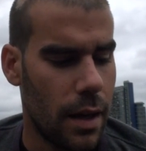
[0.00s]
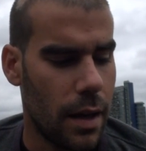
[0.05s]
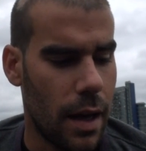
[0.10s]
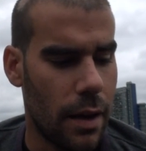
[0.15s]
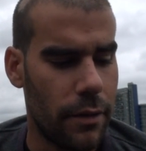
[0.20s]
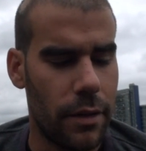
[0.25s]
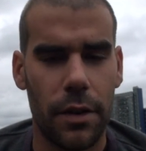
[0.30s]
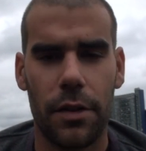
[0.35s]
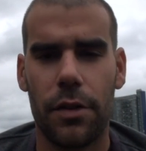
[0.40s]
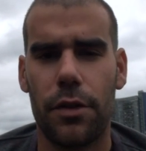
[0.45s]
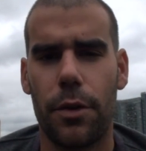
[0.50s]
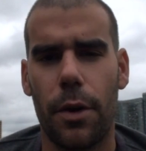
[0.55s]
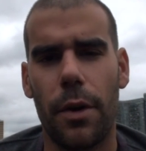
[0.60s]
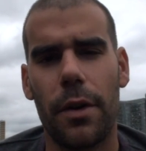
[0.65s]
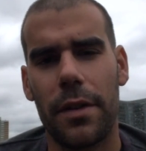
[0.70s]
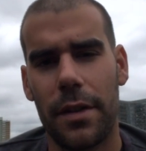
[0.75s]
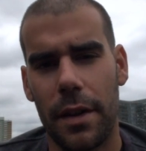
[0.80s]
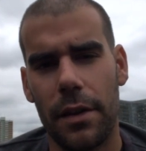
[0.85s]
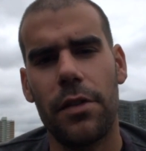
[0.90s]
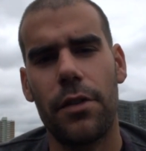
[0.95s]
have a
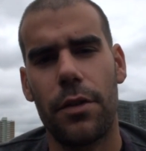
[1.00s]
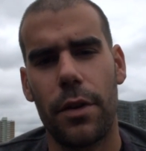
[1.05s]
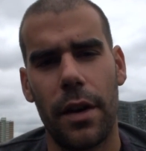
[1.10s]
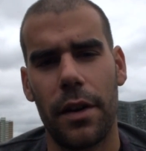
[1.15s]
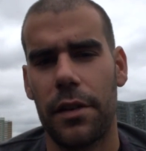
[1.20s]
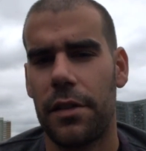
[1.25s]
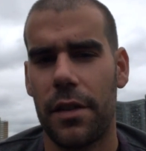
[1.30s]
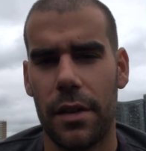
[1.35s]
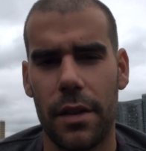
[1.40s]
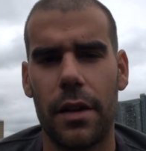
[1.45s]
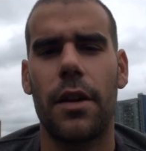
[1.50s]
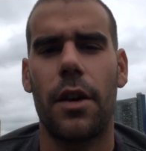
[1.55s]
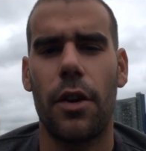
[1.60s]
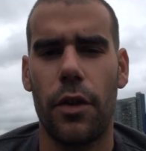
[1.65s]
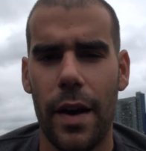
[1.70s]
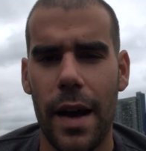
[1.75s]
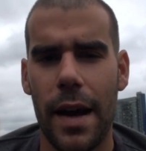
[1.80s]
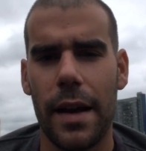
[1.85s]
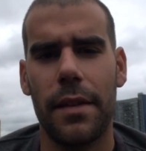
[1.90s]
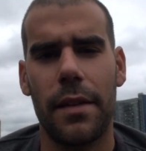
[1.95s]
strong distrust, and a
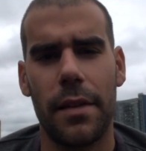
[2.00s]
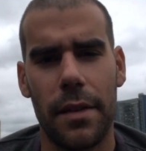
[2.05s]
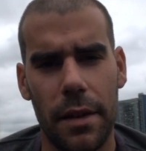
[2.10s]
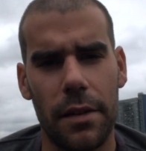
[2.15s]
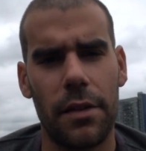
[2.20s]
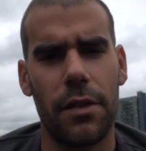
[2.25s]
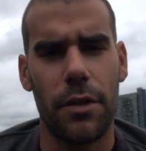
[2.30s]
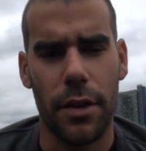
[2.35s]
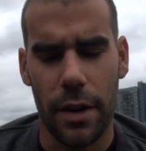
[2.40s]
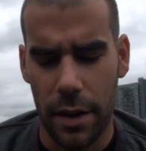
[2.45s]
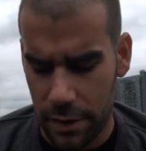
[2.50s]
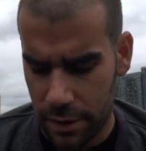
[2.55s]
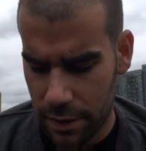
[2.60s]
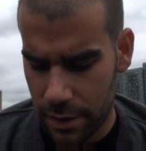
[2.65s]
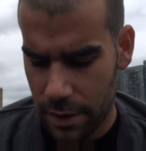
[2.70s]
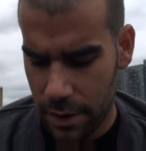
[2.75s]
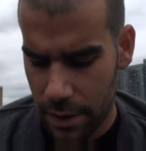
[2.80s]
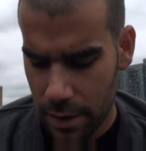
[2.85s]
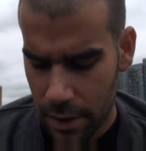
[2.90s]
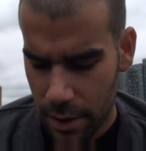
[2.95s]
correct
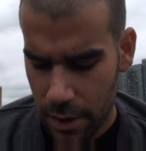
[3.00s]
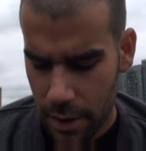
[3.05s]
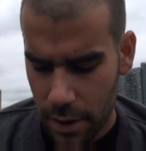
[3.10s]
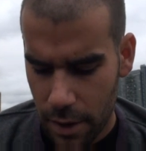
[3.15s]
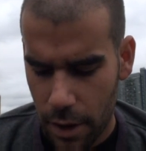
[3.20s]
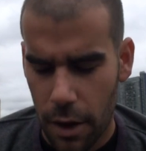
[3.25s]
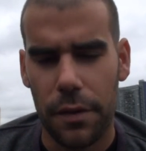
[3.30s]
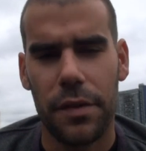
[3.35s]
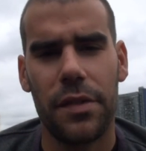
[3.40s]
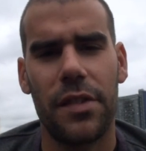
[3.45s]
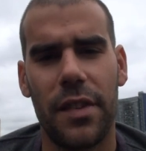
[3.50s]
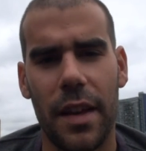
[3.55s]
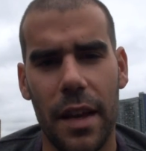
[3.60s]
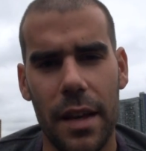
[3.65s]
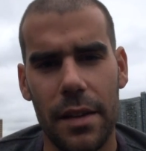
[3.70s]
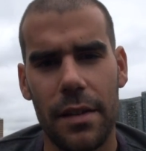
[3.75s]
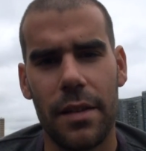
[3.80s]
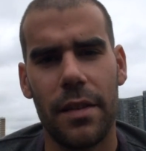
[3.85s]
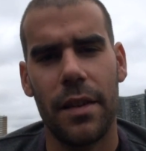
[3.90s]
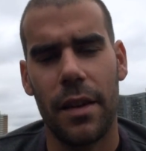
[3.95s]
distrust of
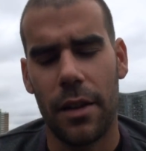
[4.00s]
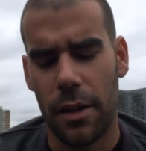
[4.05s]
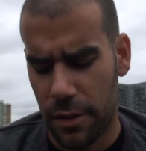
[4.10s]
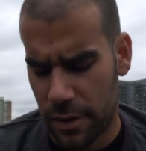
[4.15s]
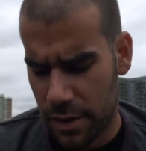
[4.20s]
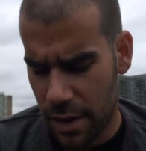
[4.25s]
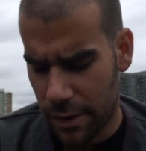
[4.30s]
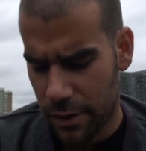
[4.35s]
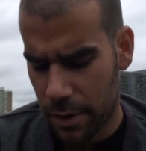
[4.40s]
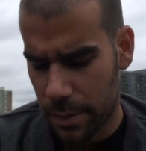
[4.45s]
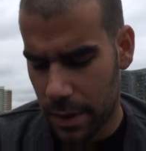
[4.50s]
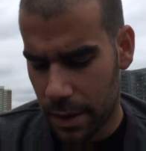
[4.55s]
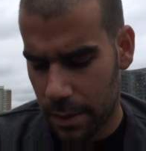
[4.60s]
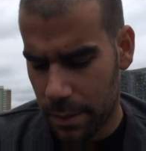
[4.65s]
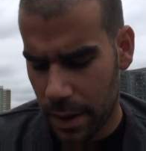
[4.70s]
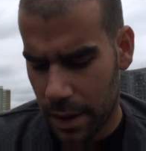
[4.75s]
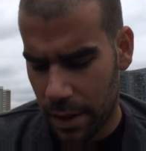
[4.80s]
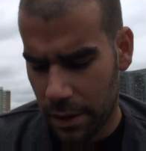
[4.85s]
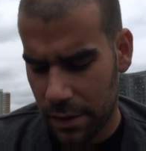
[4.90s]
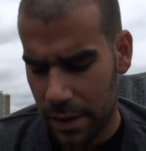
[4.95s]
state and of government,
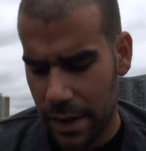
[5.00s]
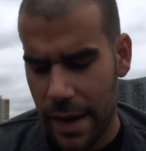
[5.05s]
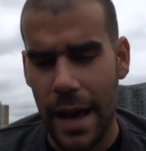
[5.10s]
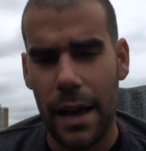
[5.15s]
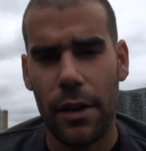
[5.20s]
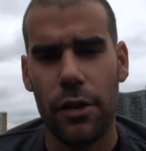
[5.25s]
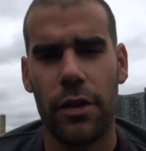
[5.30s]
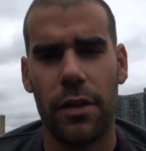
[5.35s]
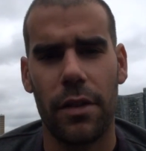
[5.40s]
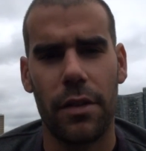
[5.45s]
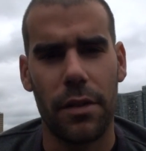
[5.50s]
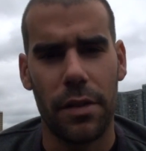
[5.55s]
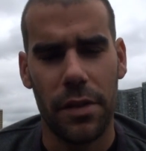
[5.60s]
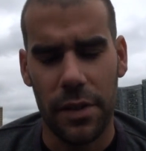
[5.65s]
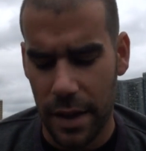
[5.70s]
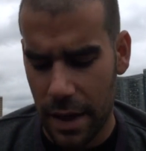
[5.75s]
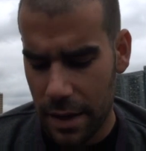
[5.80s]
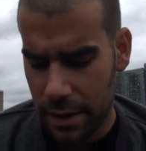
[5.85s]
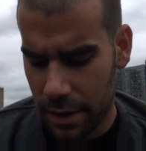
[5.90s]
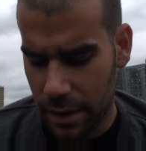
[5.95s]
because the actions of
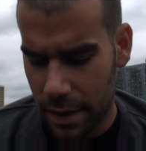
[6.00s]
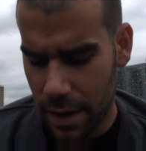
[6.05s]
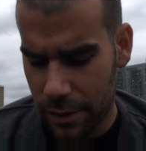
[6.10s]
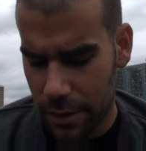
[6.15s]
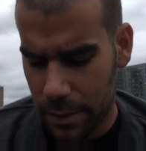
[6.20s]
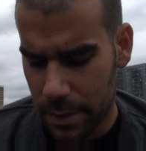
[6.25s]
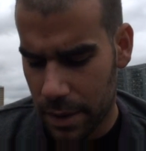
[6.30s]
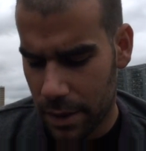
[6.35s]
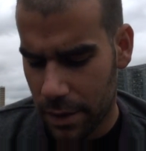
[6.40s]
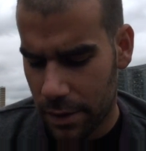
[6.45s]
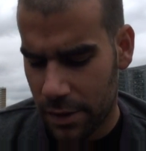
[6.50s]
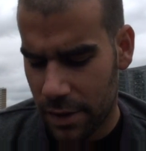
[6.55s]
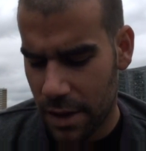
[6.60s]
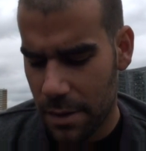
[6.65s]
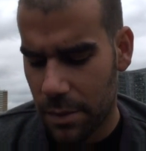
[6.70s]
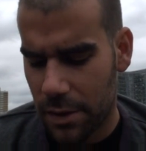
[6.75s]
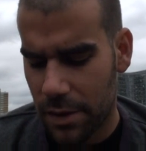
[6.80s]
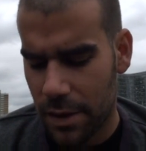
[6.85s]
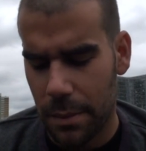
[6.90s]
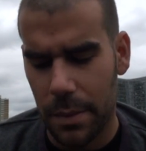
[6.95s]
state and government
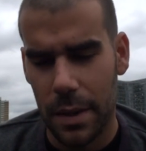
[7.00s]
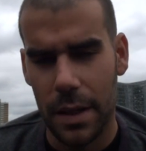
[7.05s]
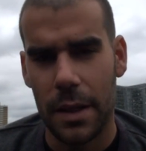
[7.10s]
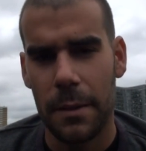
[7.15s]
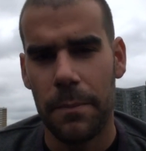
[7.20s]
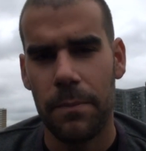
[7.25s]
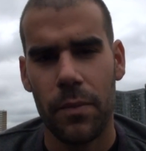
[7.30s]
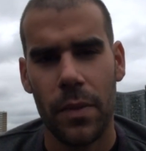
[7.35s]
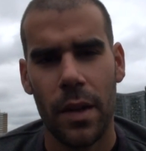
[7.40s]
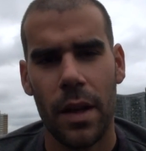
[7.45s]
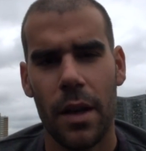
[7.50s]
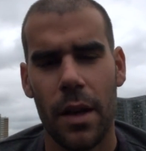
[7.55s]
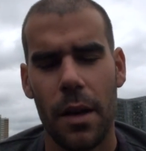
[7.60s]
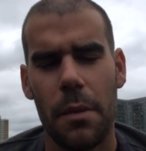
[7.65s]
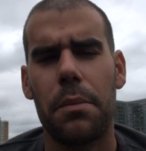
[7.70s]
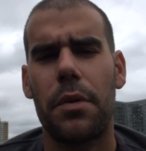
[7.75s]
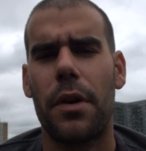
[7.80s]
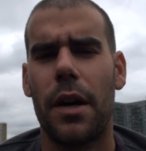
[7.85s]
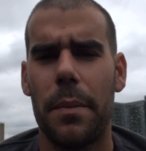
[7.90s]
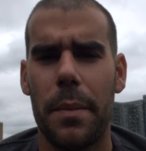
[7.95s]
seems to be
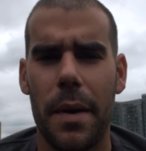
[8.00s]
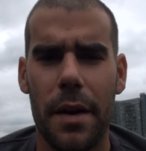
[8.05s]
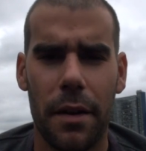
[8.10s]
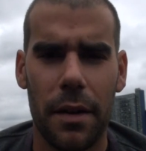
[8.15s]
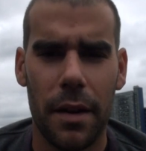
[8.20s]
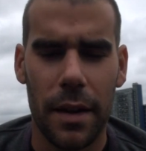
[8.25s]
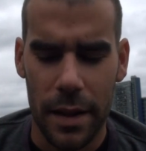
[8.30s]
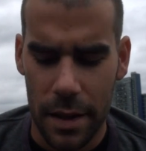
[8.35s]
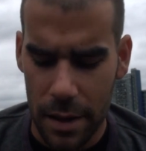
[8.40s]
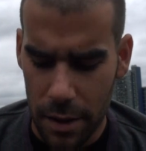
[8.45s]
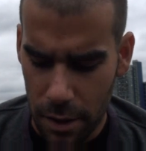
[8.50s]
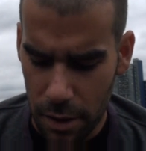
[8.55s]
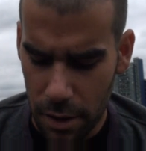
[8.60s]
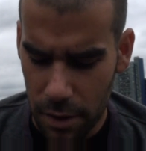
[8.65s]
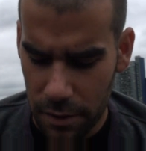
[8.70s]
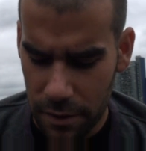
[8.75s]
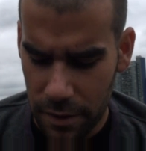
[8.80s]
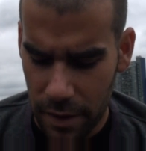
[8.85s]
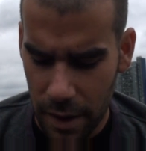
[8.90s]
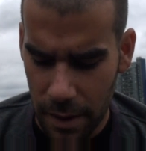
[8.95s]
primarily
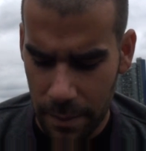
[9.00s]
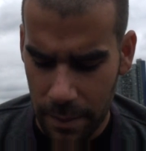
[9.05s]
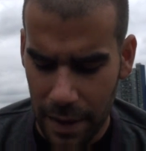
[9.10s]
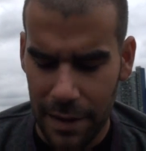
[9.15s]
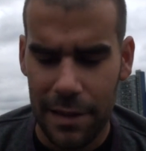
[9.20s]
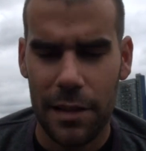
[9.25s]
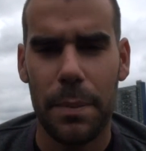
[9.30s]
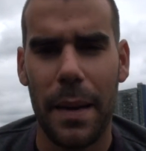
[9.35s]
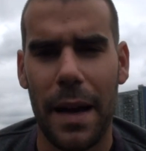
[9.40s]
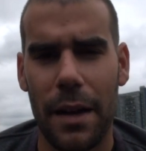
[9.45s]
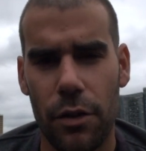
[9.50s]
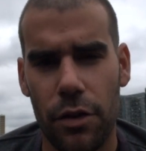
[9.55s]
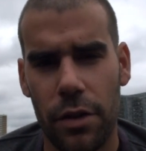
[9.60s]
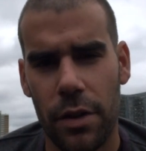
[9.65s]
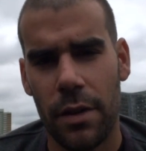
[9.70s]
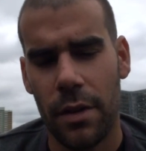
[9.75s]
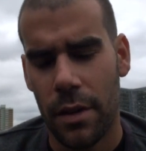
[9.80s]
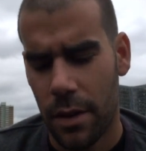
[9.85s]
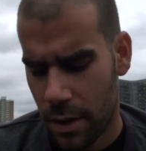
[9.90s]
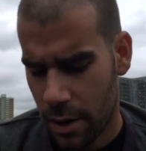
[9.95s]
of
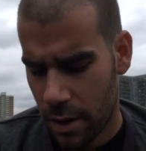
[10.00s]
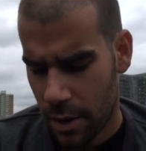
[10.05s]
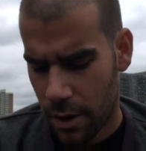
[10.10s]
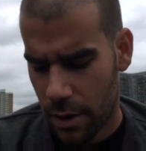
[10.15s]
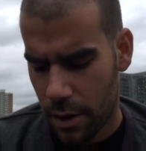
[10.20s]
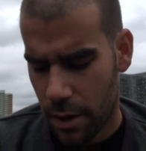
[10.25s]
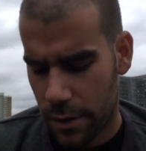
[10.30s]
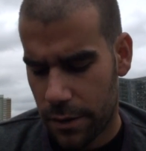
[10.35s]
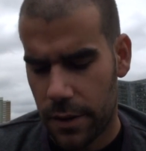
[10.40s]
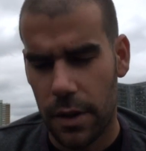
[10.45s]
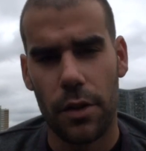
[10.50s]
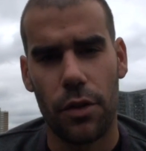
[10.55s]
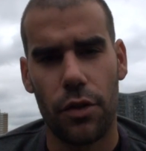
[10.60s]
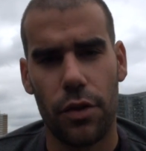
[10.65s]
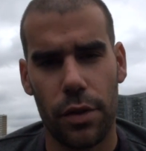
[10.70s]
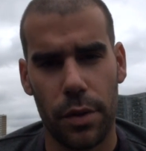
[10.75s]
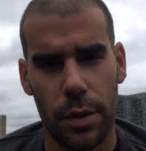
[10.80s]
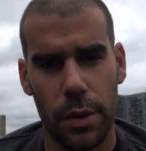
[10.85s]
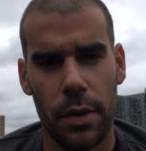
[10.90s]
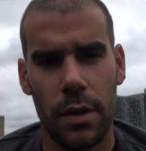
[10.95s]
expansion, of
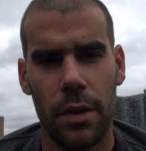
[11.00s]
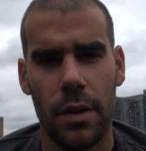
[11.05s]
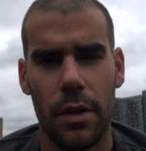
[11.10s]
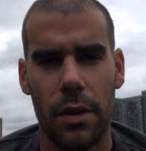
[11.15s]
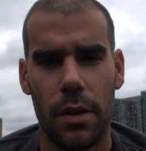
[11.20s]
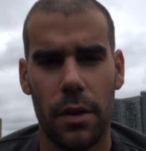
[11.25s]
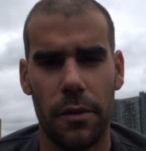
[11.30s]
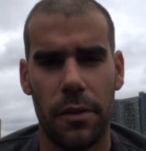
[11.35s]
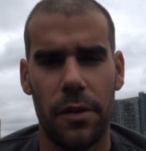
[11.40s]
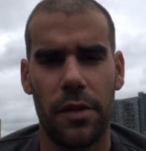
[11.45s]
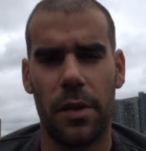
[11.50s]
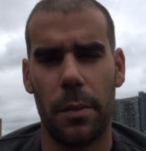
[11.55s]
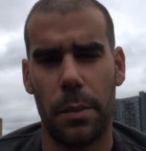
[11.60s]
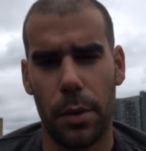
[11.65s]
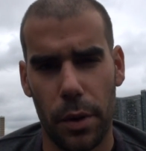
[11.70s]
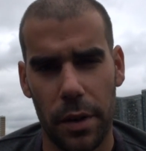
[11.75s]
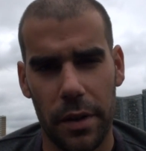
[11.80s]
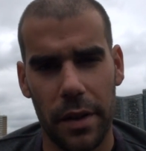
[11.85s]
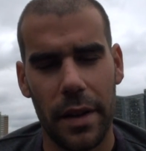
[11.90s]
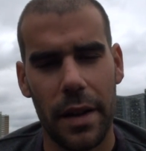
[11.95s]
control, of
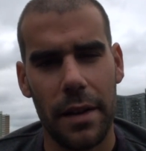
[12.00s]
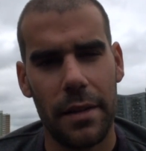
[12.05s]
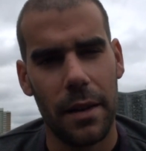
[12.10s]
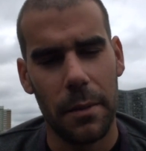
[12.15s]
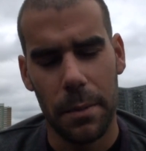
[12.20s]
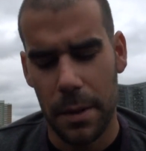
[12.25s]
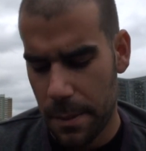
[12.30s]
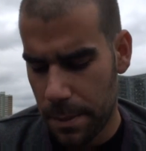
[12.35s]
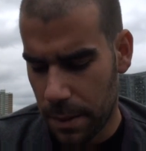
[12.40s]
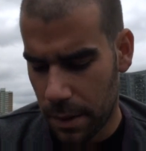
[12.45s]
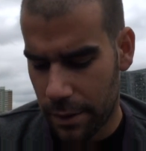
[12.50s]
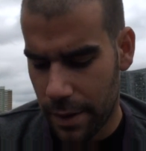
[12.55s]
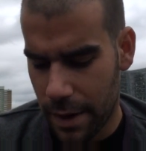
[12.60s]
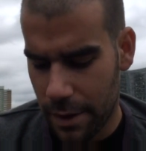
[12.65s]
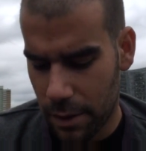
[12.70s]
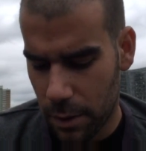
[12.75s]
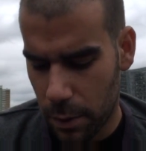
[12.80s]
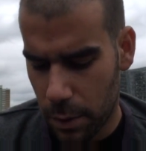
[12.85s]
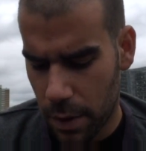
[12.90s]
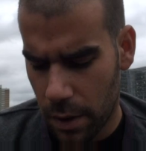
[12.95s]
subordinating people
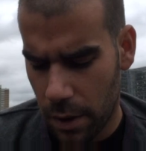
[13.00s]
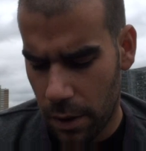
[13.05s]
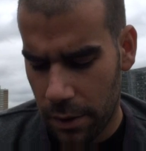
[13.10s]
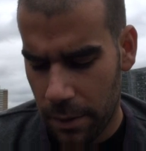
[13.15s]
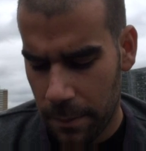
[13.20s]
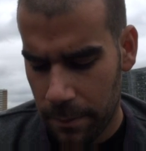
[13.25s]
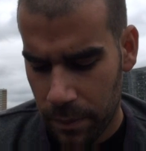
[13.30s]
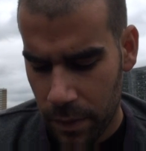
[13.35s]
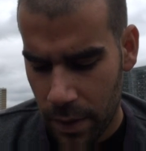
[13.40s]
around the world,